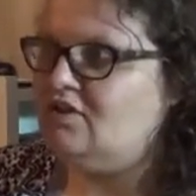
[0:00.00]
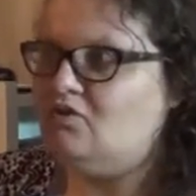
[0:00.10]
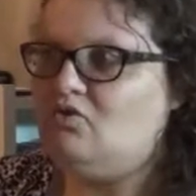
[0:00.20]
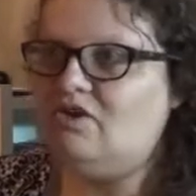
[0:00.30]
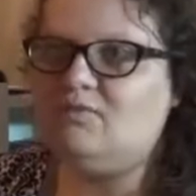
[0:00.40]

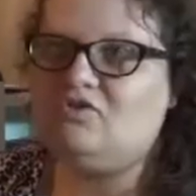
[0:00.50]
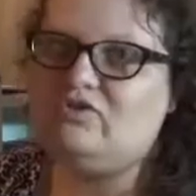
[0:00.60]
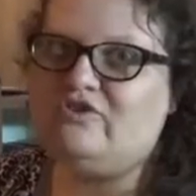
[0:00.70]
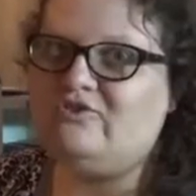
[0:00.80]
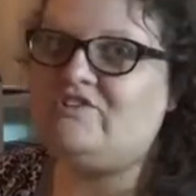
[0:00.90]
horrible
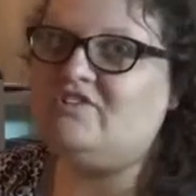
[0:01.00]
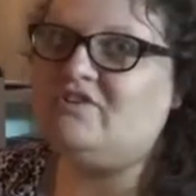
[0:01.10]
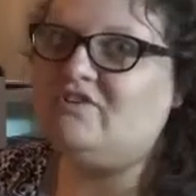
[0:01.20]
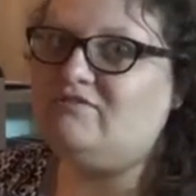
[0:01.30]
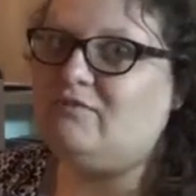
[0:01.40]

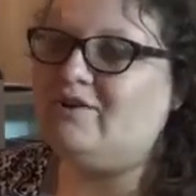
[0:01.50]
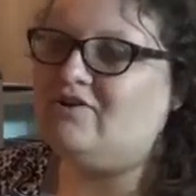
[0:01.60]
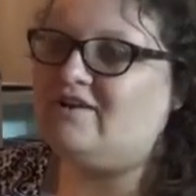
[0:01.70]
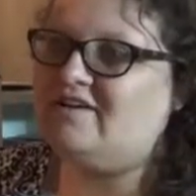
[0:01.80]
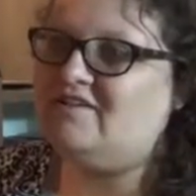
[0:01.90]
cornerstone of
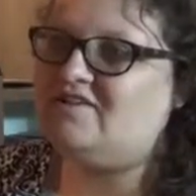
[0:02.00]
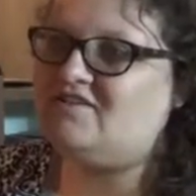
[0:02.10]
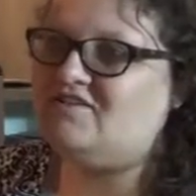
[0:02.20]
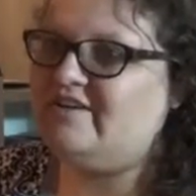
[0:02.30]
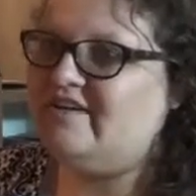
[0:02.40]
American
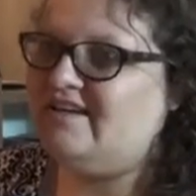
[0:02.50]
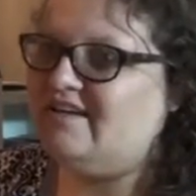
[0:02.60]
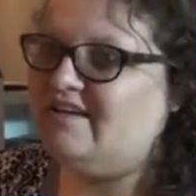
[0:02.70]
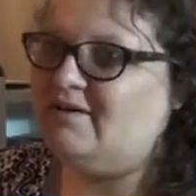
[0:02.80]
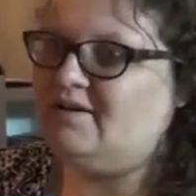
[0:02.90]
history. Uh,
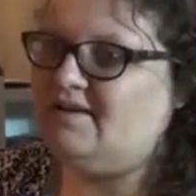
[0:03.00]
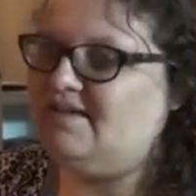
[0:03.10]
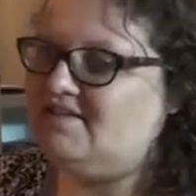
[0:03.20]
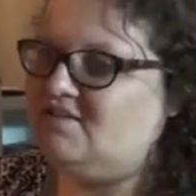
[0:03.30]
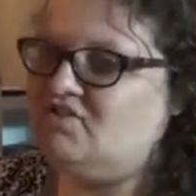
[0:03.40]
uh,
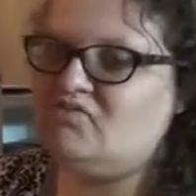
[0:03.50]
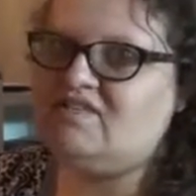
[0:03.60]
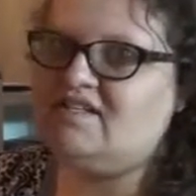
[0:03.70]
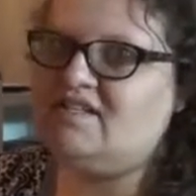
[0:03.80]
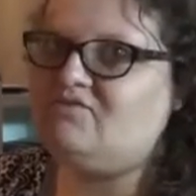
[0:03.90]
it deals with
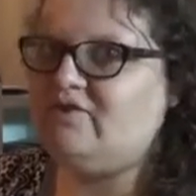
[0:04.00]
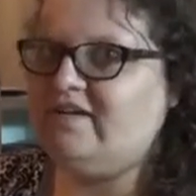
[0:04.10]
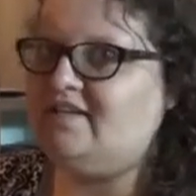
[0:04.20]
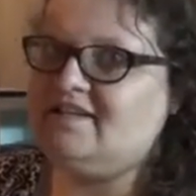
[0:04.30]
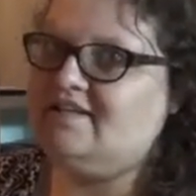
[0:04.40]
slavery
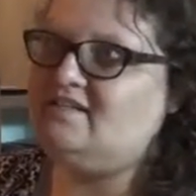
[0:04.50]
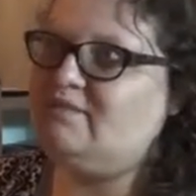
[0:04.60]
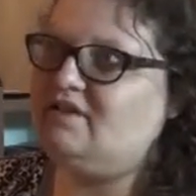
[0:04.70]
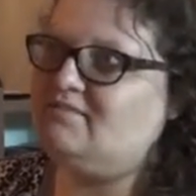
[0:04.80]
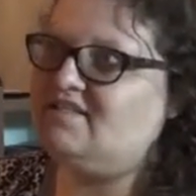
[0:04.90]
in the
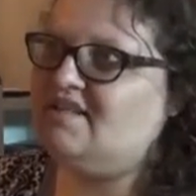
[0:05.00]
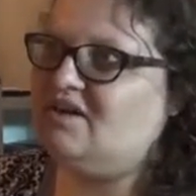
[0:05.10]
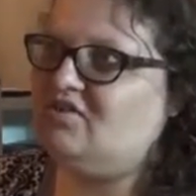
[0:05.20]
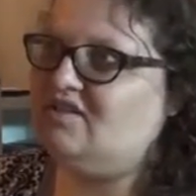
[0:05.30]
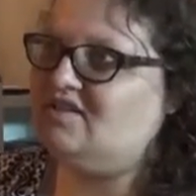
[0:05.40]
antebellum
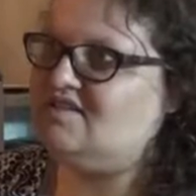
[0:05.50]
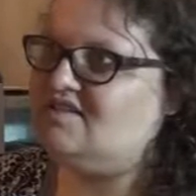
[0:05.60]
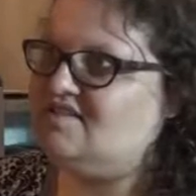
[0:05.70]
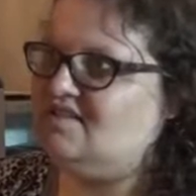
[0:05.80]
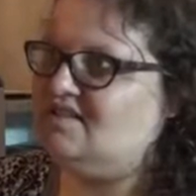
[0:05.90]
South, and this
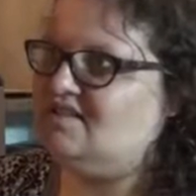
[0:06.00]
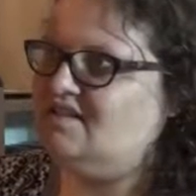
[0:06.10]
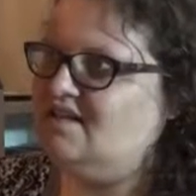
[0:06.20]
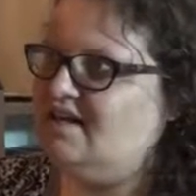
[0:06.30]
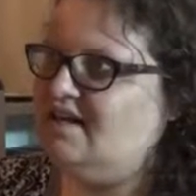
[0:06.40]
is uh,
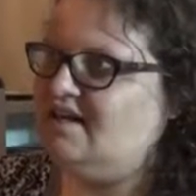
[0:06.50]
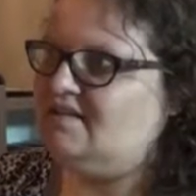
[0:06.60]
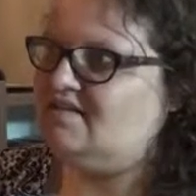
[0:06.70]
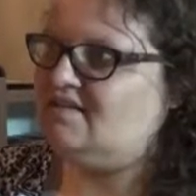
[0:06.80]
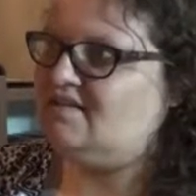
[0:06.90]

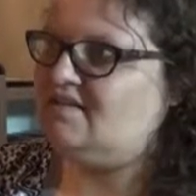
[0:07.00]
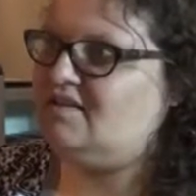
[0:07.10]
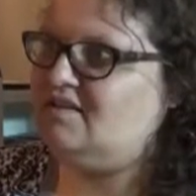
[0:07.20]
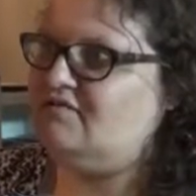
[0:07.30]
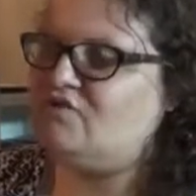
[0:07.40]
at
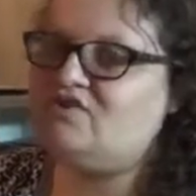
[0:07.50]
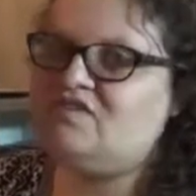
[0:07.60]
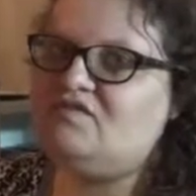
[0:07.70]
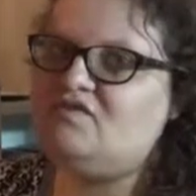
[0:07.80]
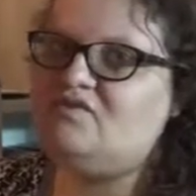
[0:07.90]
the
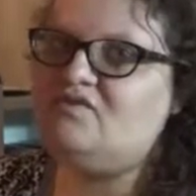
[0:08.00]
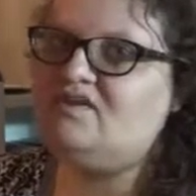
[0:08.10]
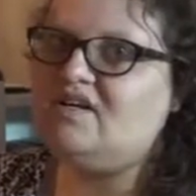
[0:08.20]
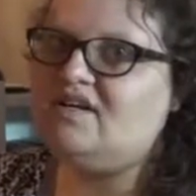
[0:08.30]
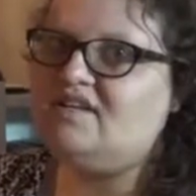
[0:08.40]
first few
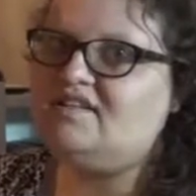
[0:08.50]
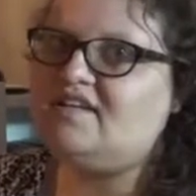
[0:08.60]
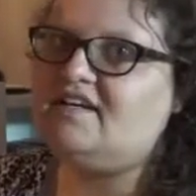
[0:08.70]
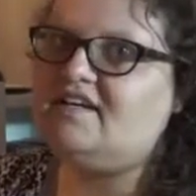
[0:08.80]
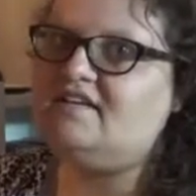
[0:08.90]
uh,
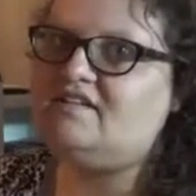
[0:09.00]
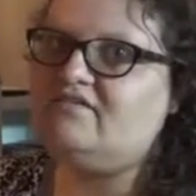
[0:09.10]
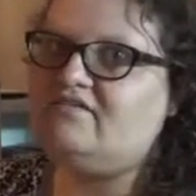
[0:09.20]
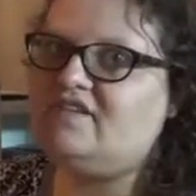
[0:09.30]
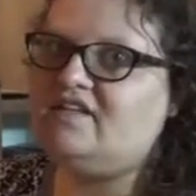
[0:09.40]
decades
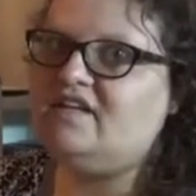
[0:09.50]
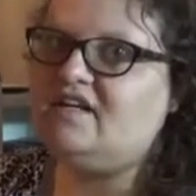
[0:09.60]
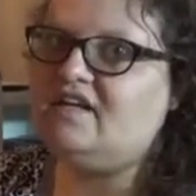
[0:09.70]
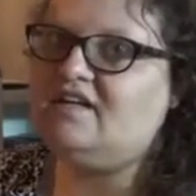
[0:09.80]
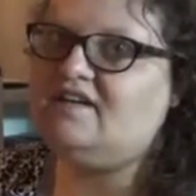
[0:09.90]
of the
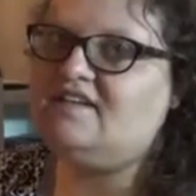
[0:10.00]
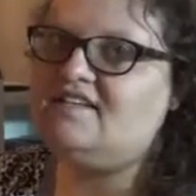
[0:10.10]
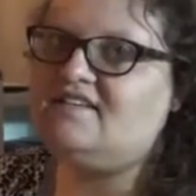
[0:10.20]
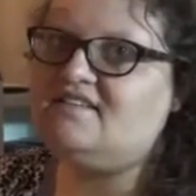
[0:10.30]
19th uh,